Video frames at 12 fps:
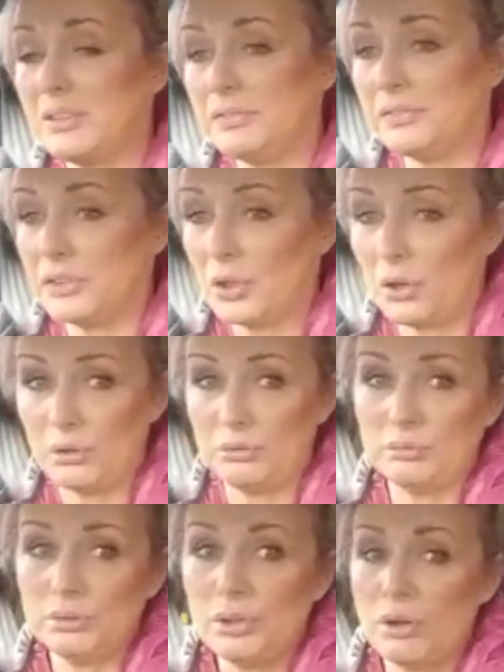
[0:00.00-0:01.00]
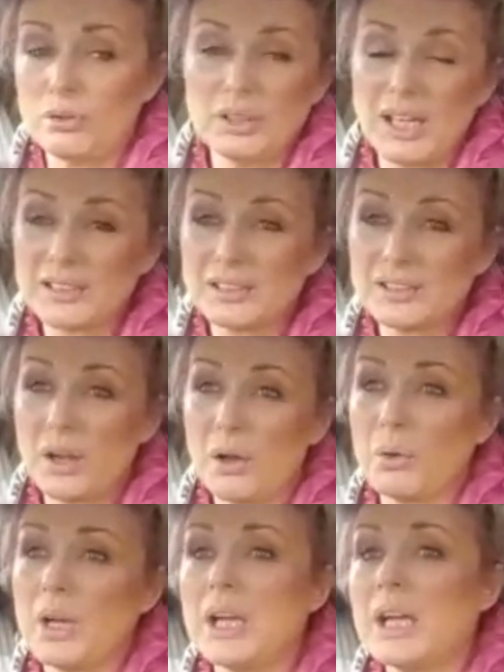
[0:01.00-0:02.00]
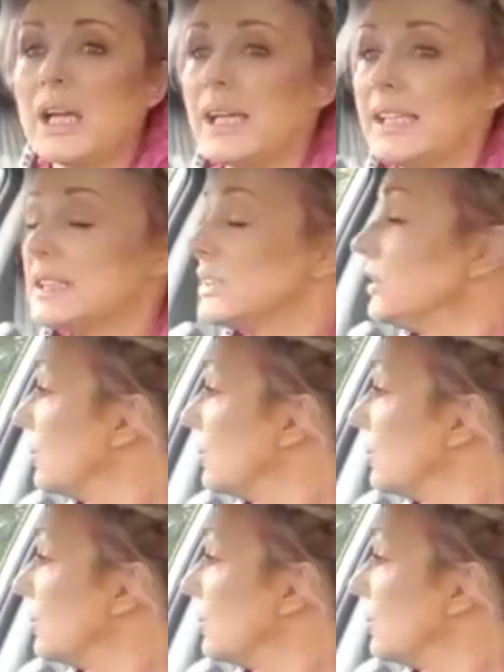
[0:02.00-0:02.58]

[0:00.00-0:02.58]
if not longer, so it's